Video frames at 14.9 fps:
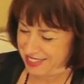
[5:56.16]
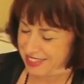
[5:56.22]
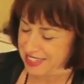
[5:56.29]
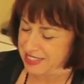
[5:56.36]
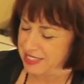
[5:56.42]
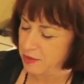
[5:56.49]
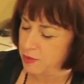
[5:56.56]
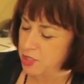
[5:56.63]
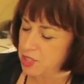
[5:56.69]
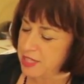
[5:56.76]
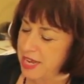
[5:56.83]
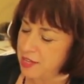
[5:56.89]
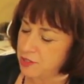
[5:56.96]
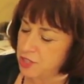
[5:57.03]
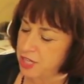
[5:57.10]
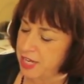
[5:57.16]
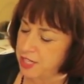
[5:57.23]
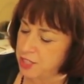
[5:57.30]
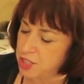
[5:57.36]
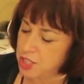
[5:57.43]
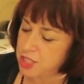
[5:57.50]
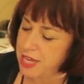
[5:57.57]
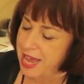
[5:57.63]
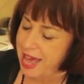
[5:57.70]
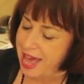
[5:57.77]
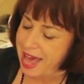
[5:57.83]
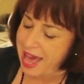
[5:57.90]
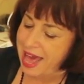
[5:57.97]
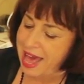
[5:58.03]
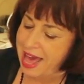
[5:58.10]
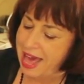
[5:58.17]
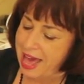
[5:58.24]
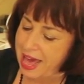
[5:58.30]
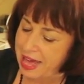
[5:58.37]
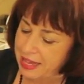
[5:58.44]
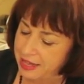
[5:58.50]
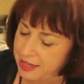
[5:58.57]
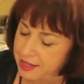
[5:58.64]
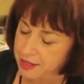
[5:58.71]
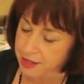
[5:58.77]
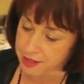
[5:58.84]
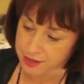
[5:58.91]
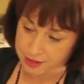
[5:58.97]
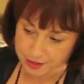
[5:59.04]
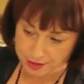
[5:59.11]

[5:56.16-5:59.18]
Let's see which sound changed. Tag.